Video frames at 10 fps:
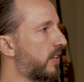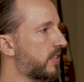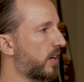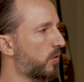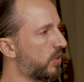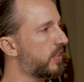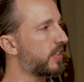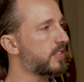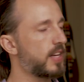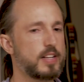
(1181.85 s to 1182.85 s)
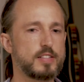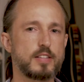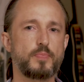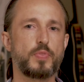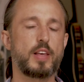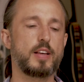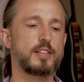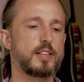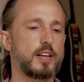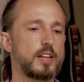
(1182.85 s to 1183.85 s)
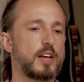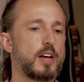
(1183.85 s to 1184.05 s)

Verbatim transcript: it's like really intense, is that